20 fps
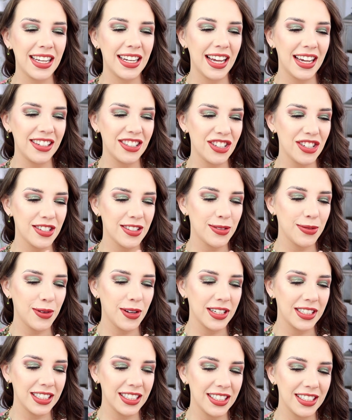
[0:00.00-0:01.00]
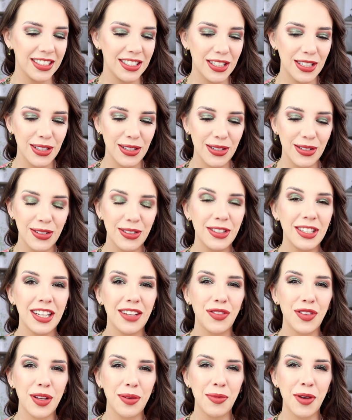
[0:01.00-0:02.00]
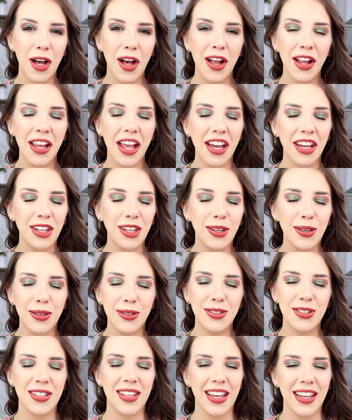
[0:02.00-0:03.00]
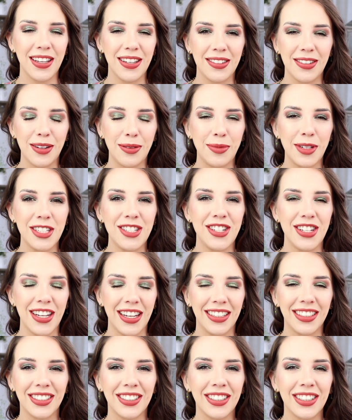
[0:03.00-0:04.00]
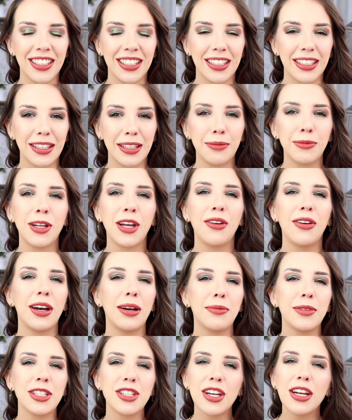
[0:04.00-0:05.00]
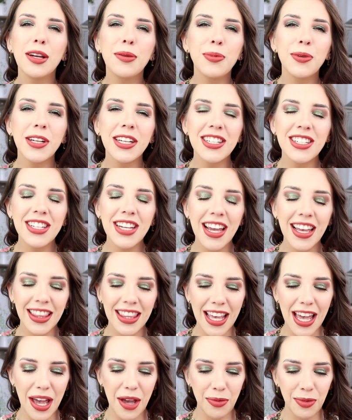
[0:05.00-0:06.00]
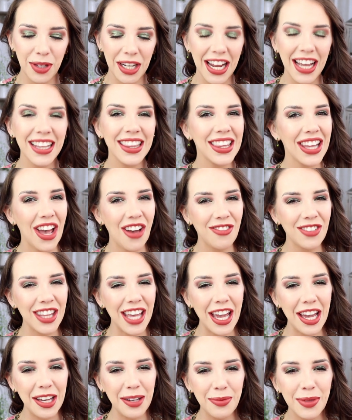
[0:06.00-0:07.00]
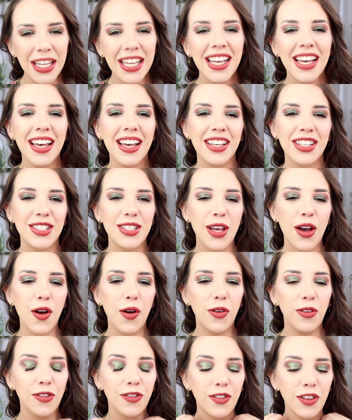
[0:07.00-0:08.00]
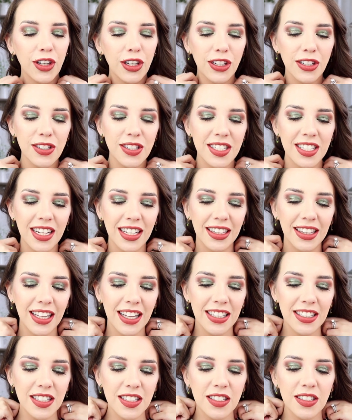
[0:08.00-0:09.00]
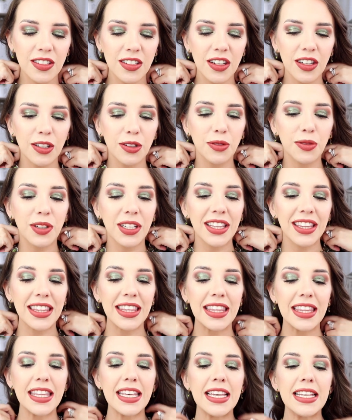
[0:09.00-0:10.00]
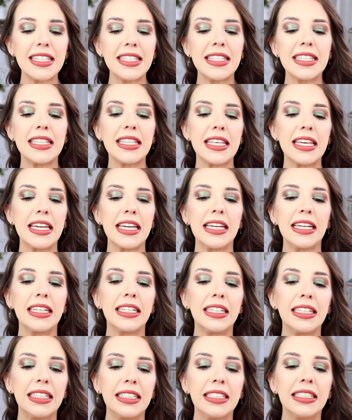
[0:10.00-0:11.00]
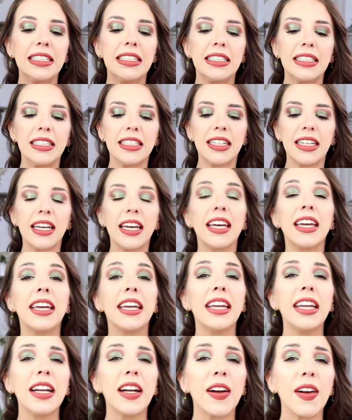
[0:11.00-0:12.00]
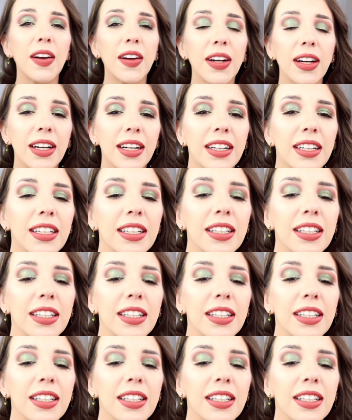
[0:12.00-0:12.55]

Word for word: and I just wanted to give them all a huge thank you on my channel and let them know how much I appreciate them and I love them. So first, let's start with this thing here.